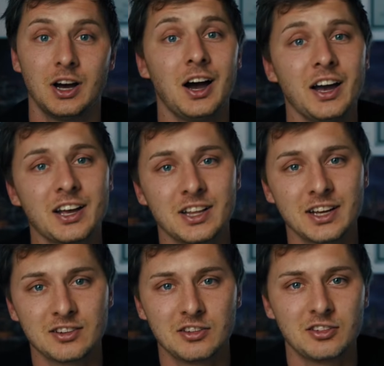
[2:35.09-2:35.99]
I
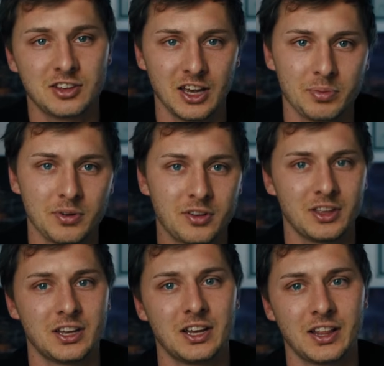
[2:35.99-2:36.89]
clicked skip,
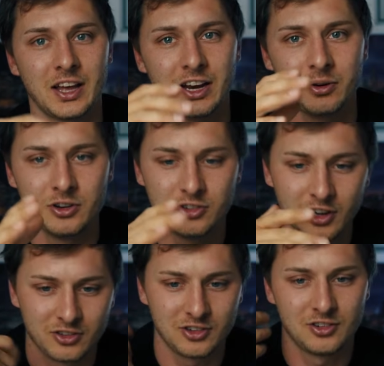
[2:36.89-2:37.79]
thinking that it would
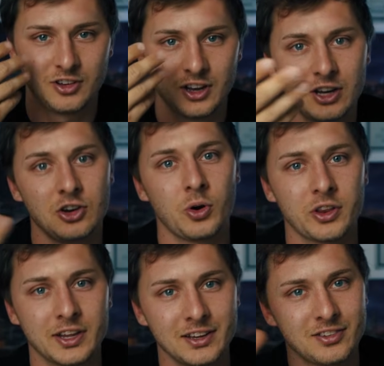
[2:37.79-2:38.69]
just ignore
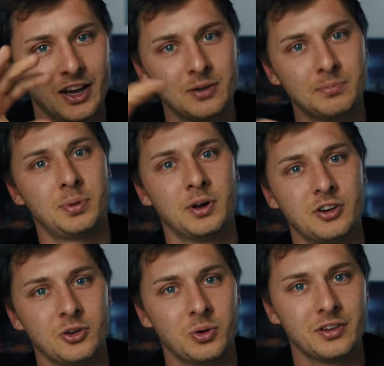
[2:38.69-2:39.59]
these and put
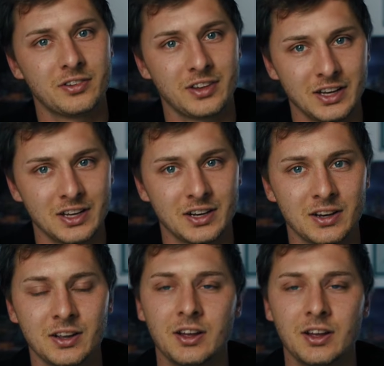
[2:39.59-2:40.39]
new ones in.